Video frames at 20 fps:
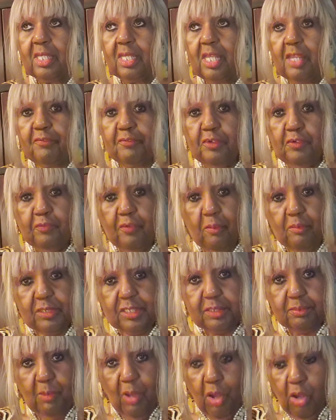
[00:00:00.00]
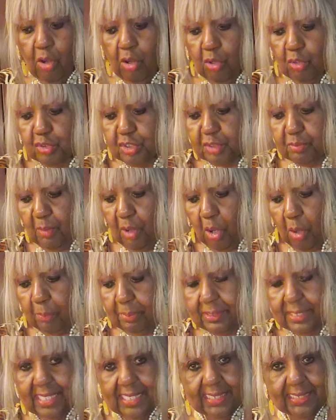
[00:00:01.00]
If you're from a small
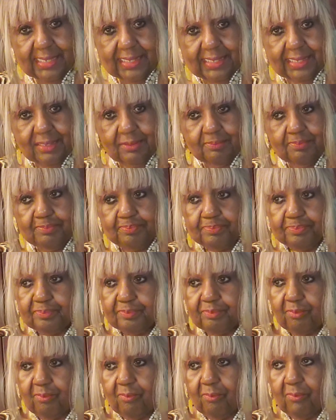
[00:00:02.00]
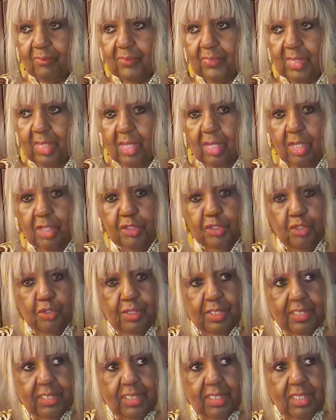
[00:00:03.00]
place,
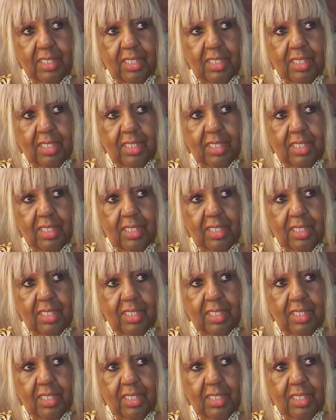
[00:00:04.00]
you're